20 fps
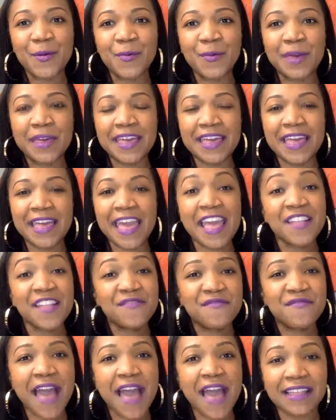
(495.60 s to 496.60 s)
we
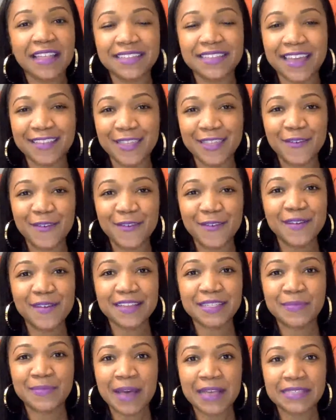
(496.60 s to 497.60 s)
invalidate their
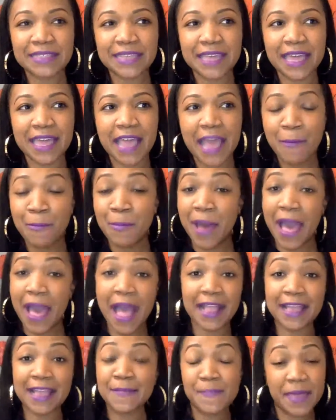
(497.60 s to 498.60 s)
feelings by saying, but
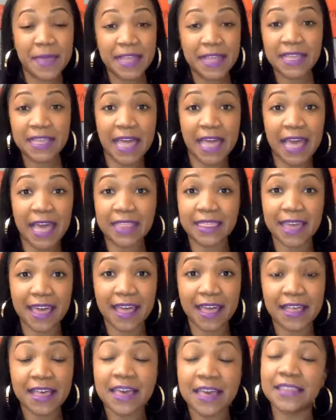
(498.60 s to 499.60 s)
I didn't mean it like
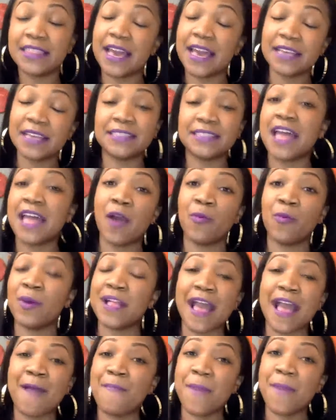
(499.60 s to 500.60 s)
that. That's not
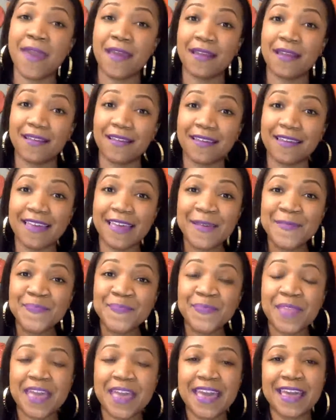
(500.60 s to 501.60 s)
what I meant.
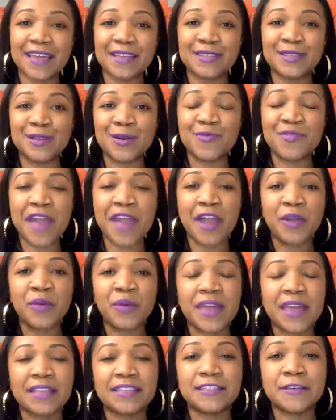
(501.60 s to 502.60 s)
And so that
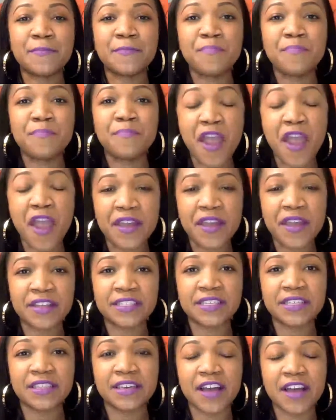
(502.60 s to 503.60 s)
creates a
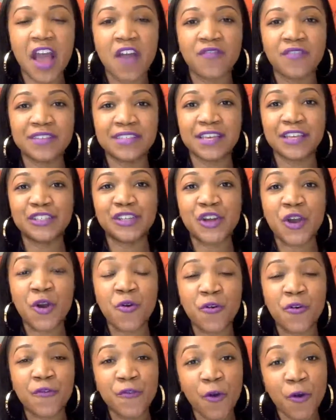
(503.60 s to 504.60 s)
barrier to the conversation
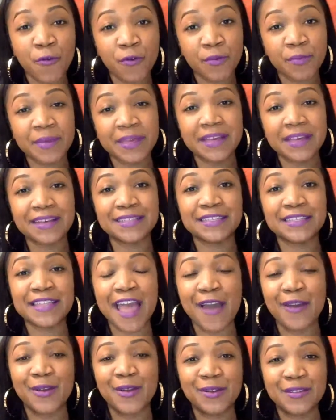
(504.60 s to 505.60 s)
going forward because
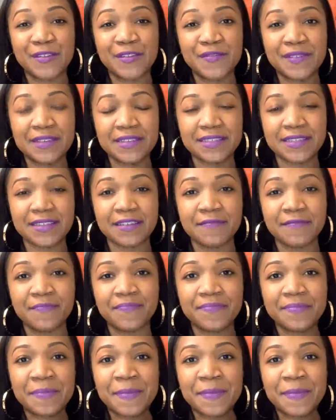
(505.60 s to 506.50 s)
now you're defensive.